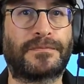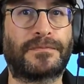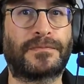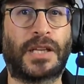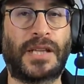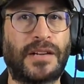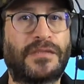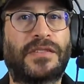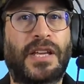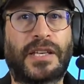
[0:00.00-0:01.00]
A lot
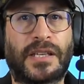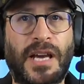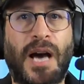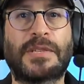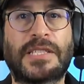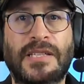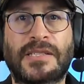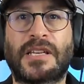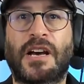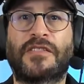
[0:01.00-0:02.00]
of common sense
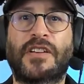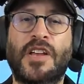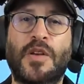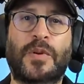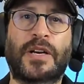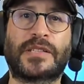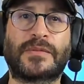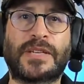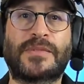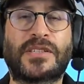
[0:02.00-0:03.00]
stuff, but
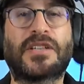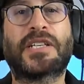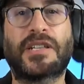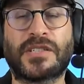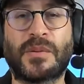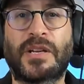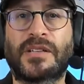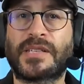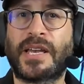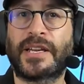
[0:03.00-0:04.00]
sometimes it's good to hear someone else
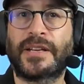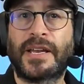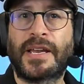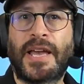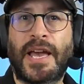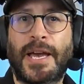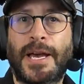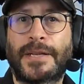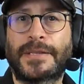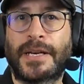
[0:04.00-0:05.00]
say it.
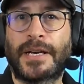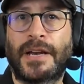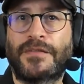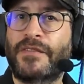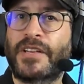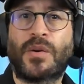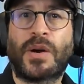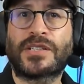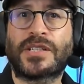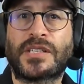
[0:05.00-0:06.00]
And if you have any
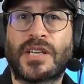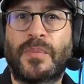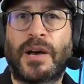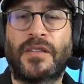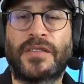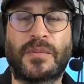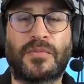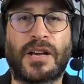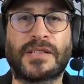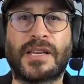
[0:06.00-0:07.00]
questions about the
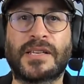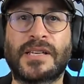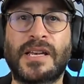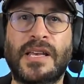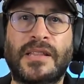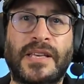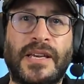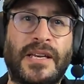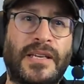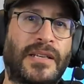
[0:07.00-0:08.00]
process,
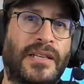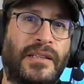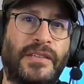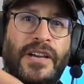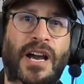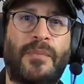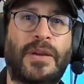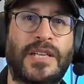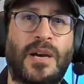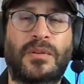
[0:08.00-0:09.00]
then leave a
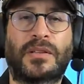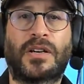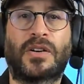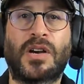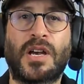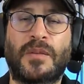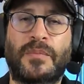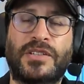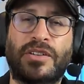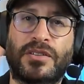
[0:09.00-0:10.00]
comment down below.
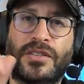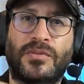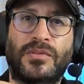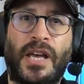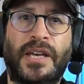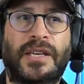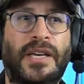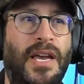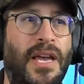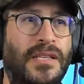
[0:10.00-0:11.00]
Be sure to like
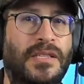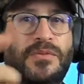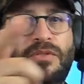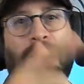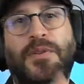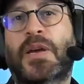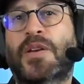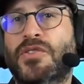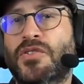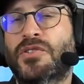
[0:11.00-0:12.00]
and subscribe to my
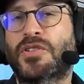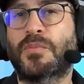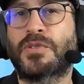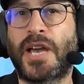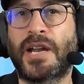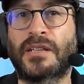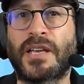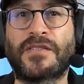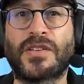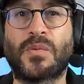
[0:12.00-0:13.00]
YouTube channel
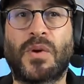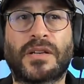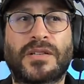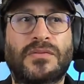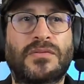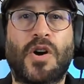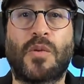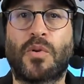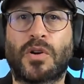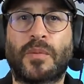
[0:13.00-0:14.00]
if you want to know
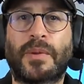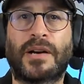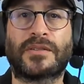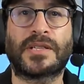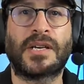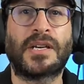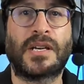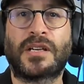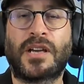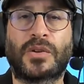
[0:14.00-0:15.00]
more about
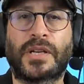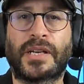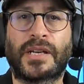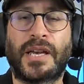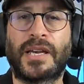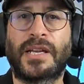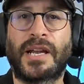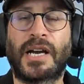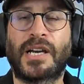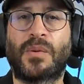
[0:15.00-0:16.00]
coding in
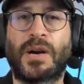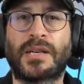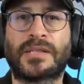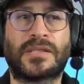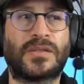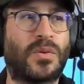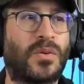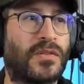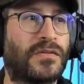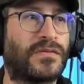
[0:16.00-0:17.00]
iOS
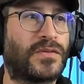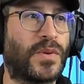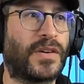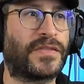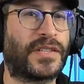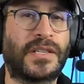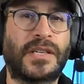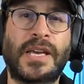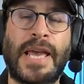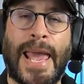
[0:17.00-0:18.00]
or Swift.
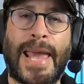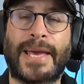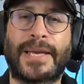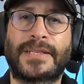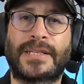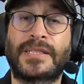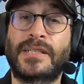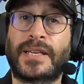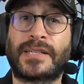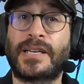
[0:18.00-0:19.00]
And until
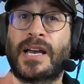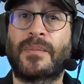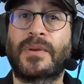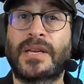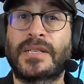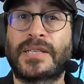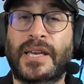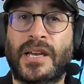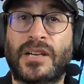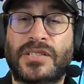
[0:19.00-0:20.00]
next time, take
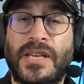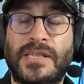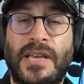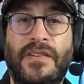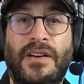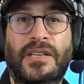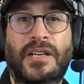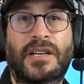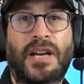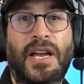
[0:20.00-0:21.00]
care, stay safe out
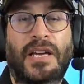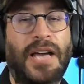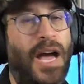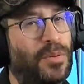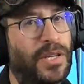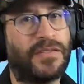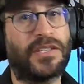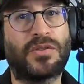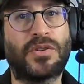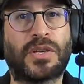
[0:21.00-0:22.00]
there, and I believe in
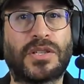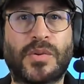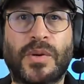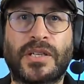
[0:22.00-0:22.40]
you. You can do it.